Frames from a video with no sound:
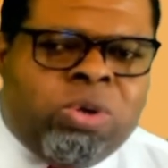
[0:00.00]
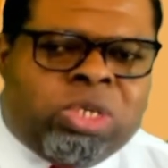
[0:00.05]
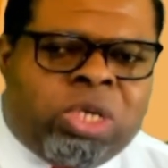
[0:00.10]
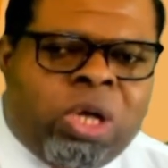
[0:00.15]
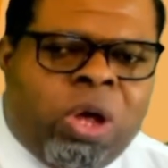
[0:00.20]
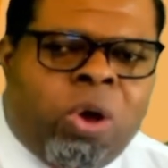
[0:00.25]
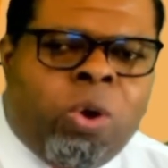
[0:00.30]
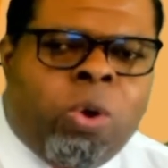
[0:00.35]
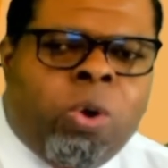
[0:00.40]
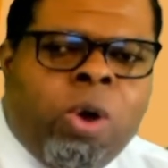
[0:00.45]

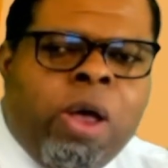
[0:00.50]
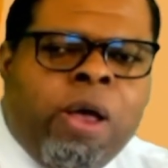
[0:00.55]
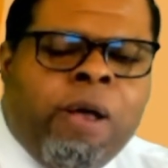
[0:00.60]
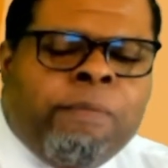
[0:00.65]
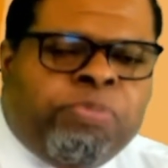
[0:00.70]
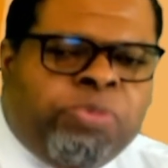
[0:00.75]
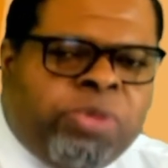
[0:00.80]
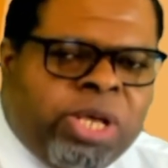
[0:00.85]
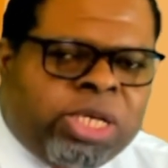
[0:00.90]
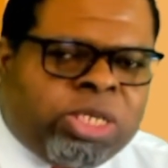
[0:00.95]
So
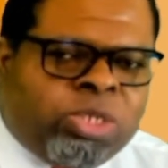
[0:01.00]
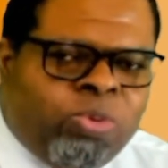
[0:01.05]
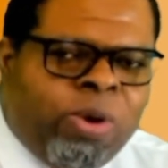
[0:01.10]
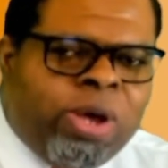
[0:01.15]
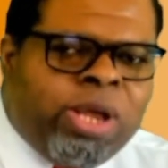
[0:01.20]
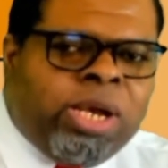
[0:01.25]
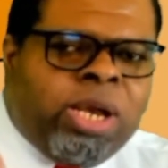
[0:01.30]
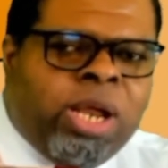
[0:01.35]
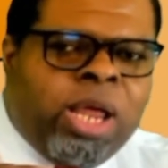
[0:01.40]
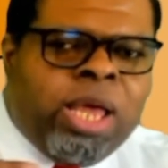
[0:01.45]
this
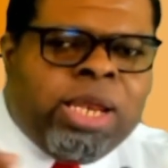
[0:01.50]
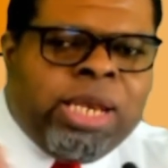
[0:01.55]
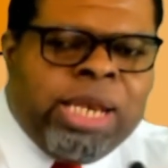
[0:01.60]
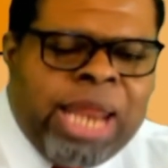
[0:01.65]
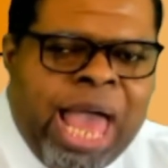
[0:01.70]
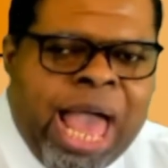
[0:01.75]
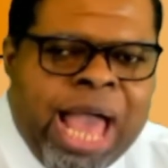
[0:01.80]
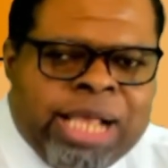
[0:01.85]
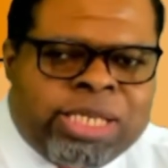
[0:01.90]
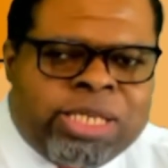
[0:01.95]
one
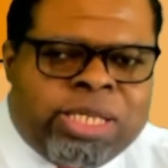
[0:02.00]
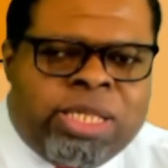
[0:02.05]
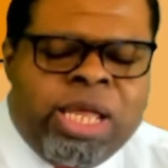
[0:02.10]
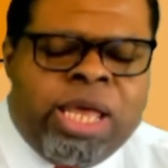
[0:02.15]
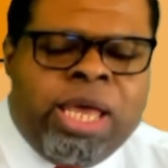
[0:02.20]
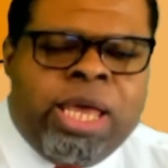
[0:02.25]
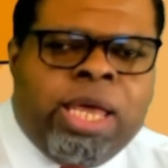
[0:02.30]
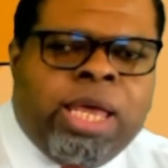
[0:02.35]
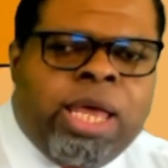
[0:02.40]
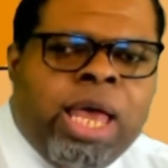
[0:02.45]
lacks
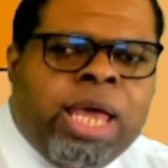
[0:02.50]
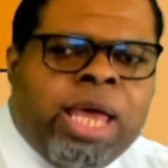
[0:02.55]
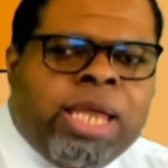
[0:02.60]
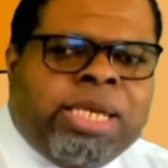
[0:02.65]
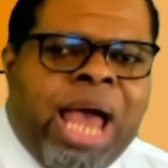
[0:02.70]
the